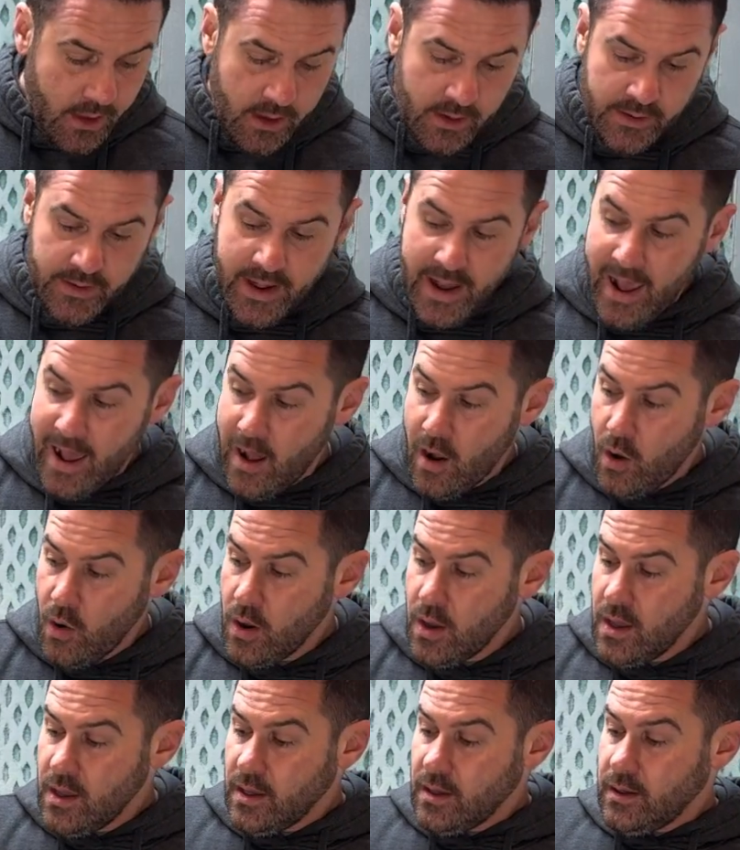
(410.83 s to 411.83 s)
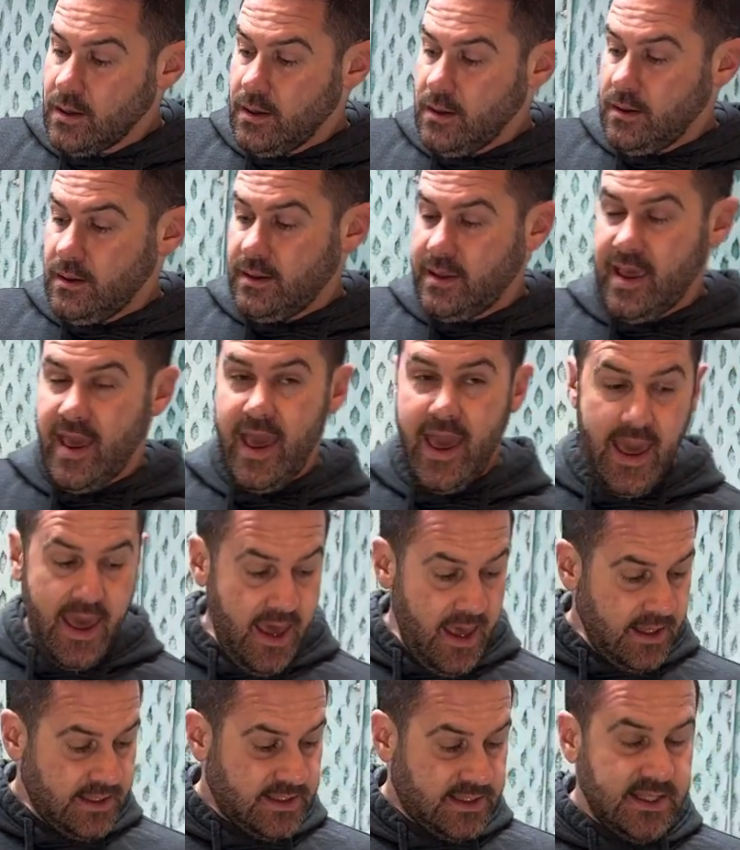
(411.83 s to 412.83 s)
Now,
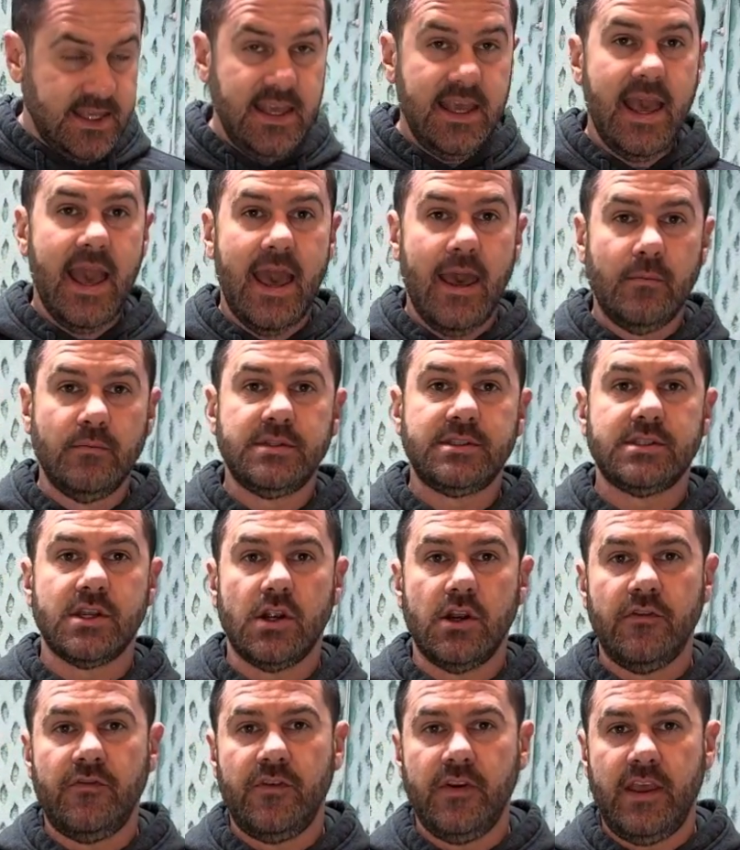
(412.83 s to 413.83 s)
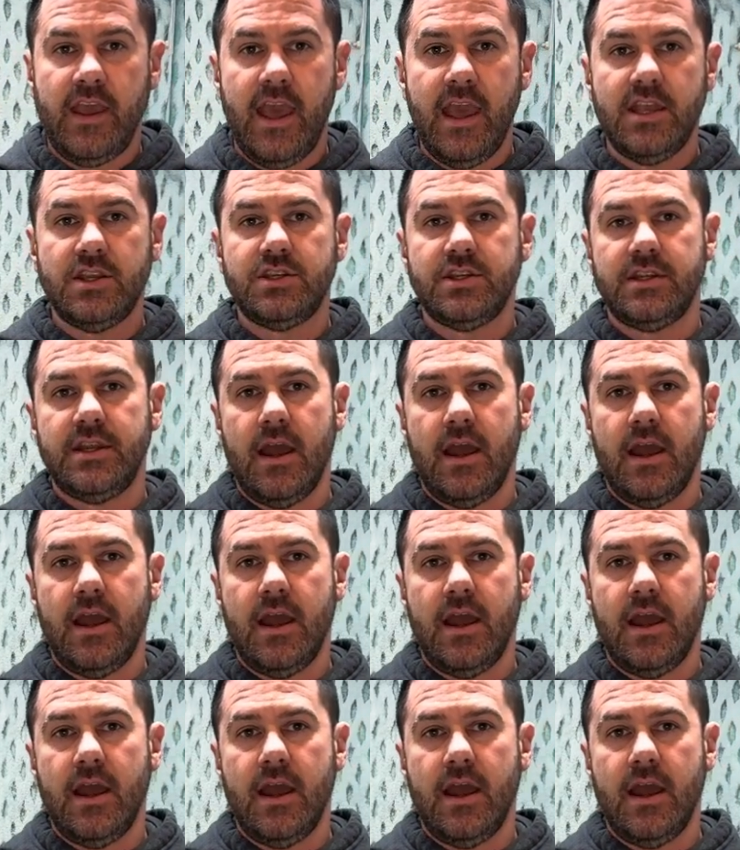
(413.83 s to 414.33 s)
KCM certification.